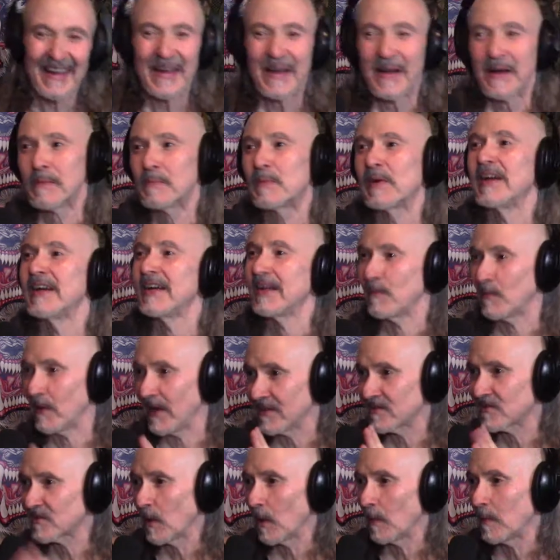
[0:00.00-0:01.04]
But
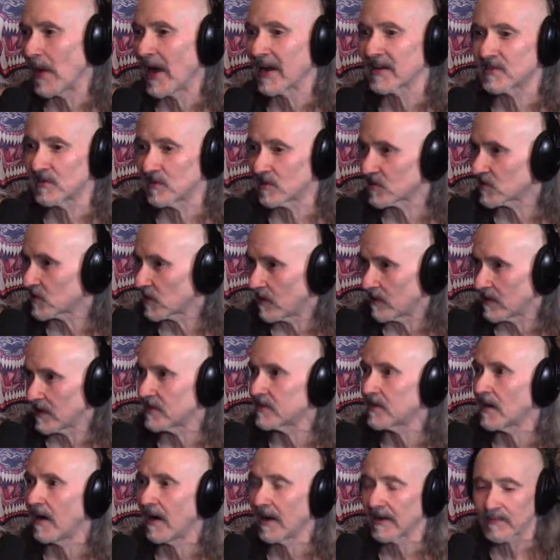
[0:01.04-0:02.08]
anyway, so back to the stony
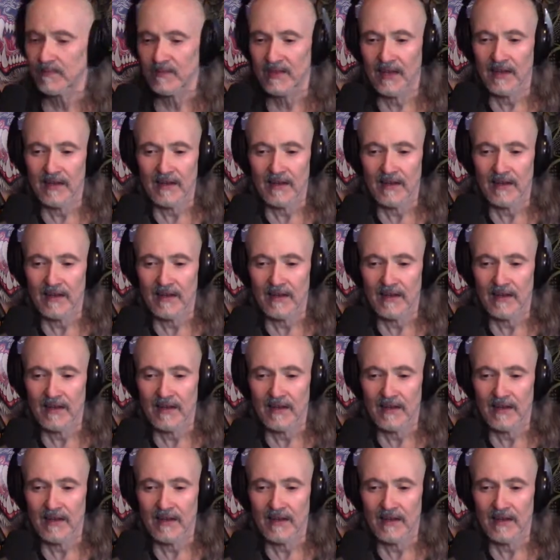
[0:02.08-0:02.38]
talk.